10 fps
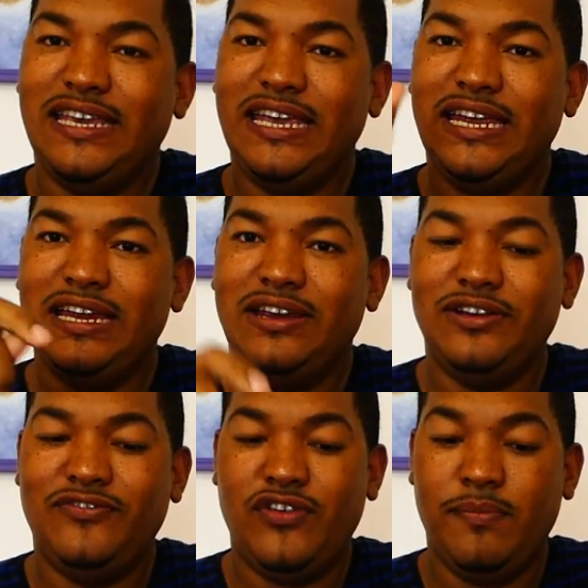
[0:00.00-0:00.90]
here
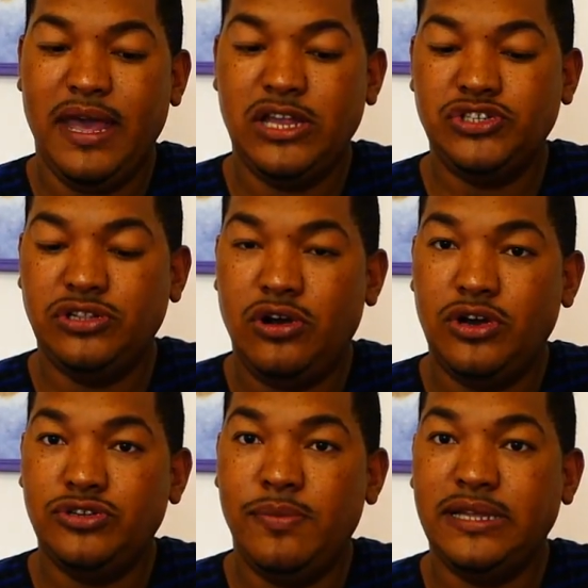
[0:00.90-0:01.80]
from Angel
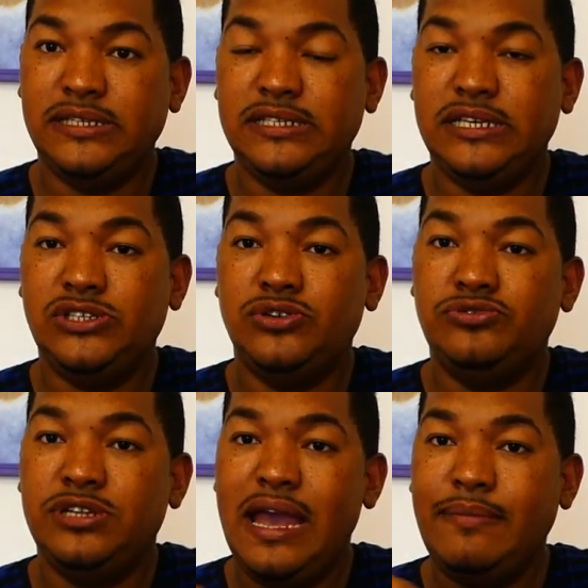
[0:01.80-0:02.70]
Cartomancy. So
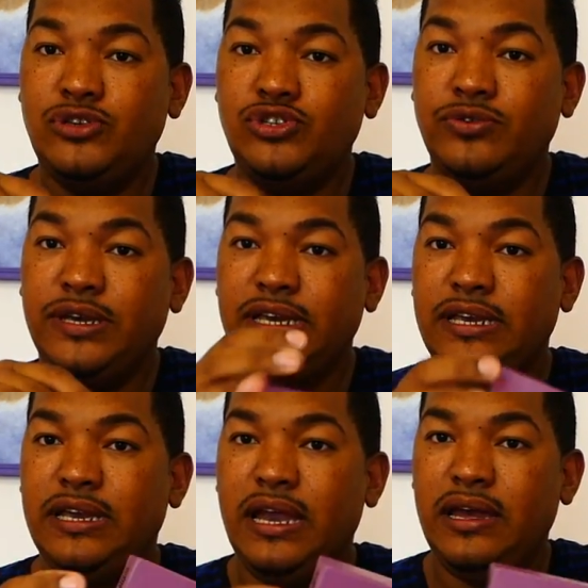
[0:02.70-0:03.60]
today I'm
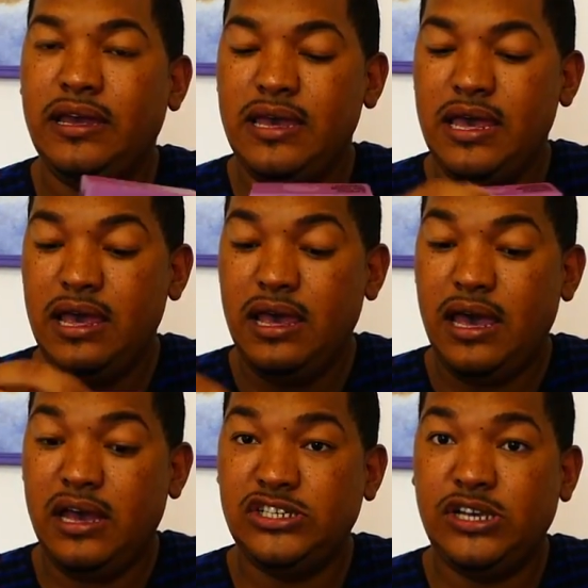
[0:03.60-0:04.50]
doing
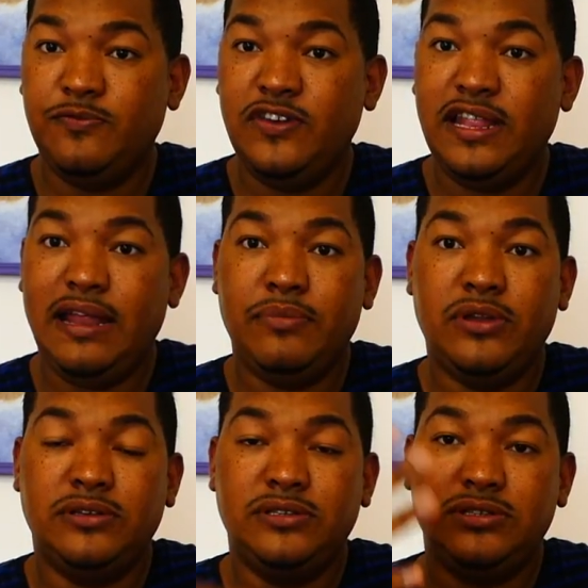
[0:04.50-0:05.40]
something that I'm
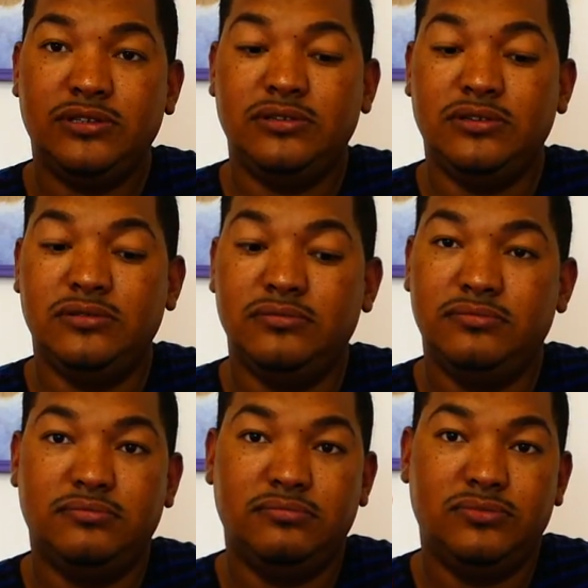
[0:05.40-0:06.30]
not,
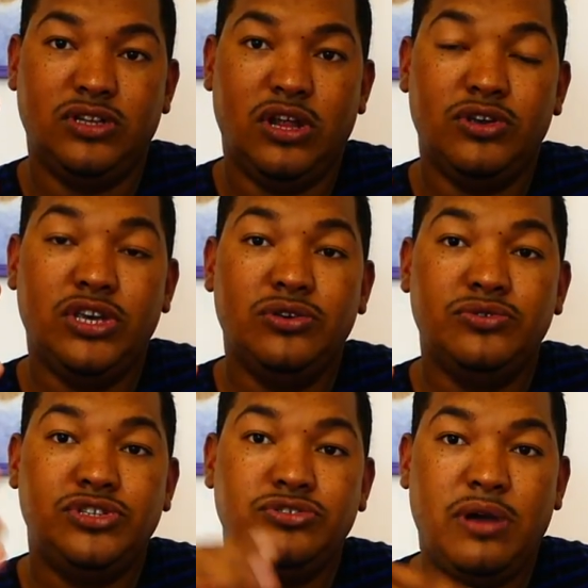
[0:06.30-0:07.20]
you know,
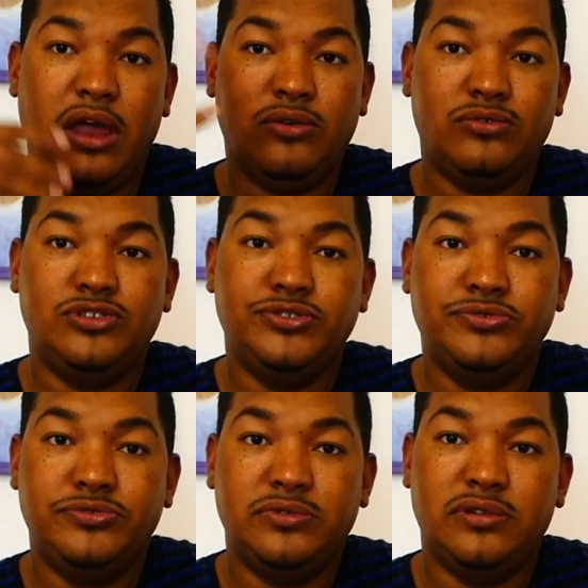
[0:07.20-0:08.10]
used to. I don't
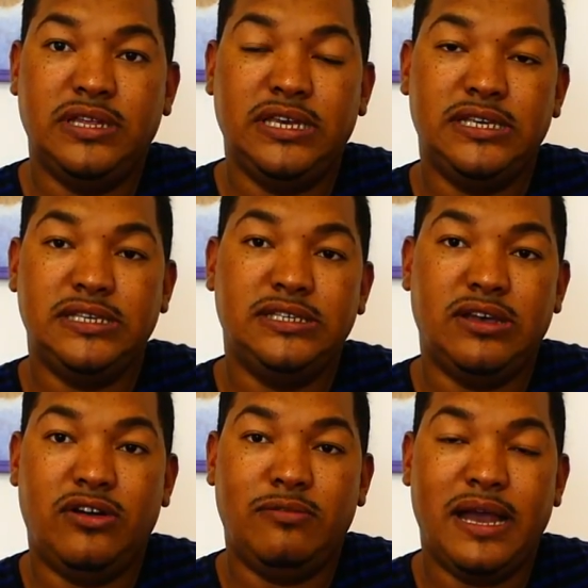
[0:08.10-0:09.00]
do these
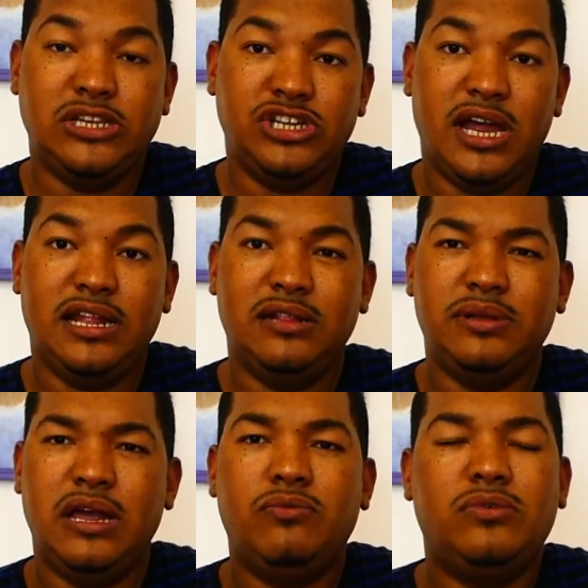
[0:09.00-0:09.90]
on my channel, but I